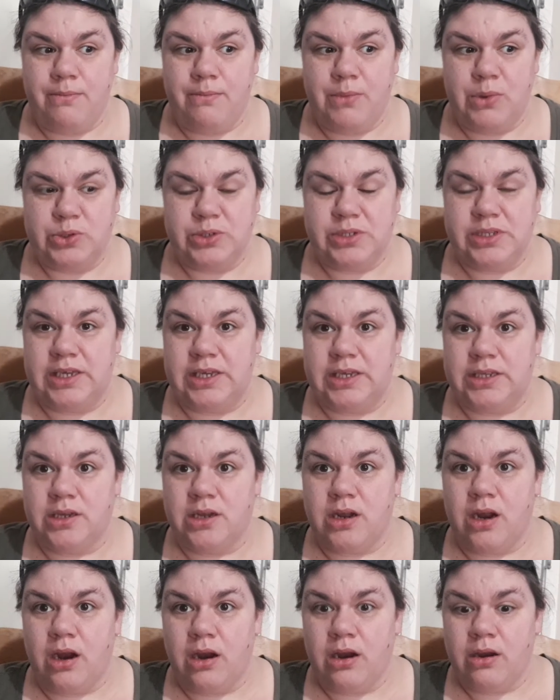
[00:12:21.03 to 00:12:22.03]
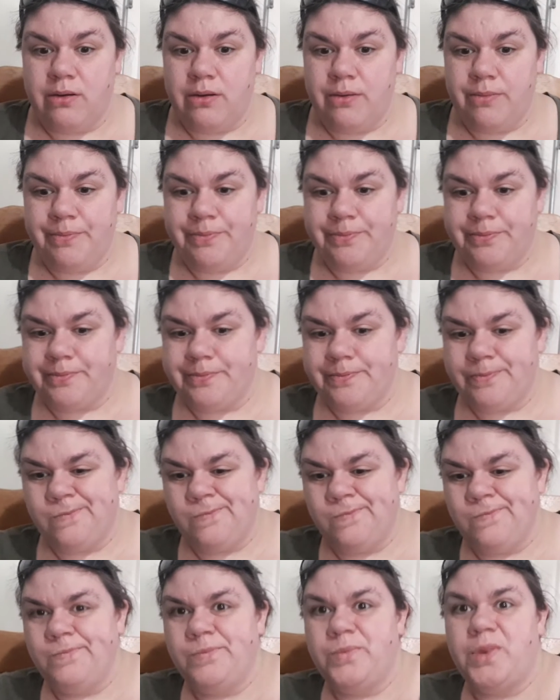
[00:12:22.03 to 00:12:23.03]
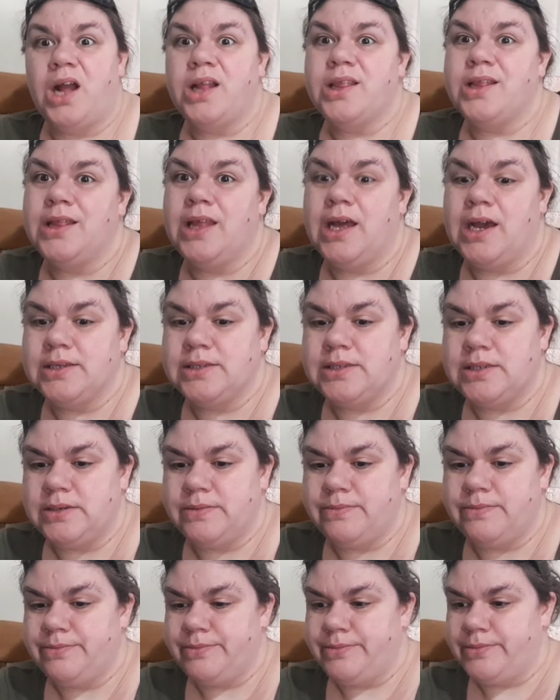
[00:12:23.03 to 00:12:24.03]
mostly in the car, not the last.